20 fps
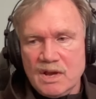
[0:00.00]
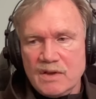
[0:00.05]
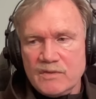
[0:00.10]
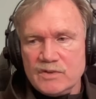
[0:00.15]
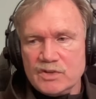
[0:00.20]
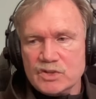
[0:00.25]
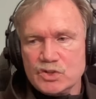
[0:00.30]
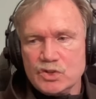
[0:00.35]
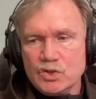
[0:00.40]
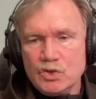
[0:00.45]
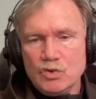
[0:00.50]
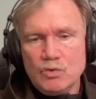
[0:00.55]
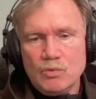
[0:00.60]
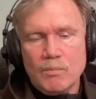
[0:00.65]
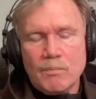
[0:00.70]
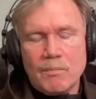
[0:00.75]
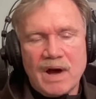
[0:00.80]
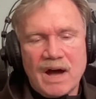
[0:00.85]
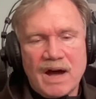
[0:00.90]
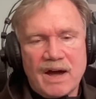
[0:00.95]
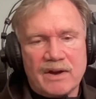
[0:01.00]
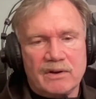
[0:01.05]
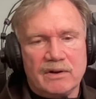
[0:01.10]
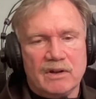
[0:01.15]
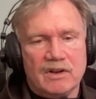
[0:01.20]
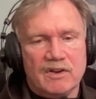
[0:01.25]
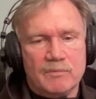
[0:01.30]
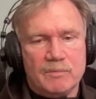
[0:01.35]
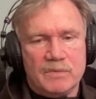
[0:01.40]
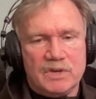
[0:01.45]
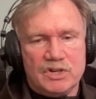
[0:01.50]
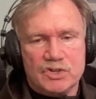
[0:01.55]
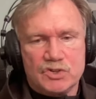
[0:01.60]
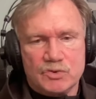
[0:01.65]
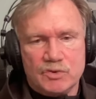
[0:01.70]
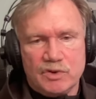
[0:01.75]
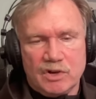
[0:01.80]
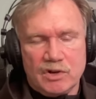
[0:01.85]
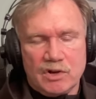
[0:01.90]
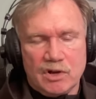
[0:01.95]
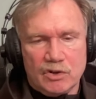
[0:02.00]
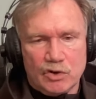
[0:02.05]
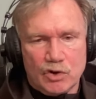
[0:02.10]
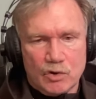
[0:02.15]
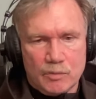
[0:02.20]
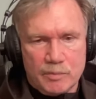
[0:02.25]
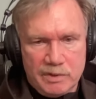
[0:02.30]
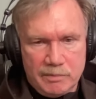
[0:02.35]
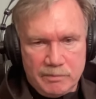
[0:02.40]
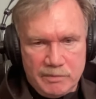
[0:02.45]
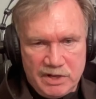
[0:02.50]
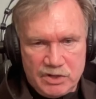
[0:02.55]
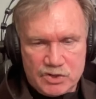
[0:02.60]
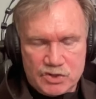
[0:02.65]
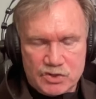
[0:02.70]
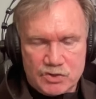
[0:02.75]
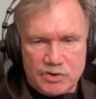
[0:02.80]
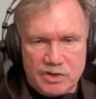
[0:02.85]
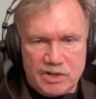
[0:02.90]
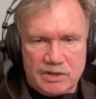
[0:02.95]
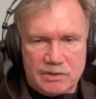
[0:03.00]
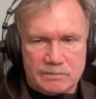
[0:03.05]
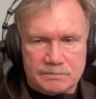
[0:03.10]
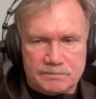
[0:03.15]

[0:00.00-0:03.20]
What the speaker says: this new model of ministry called urban ministry,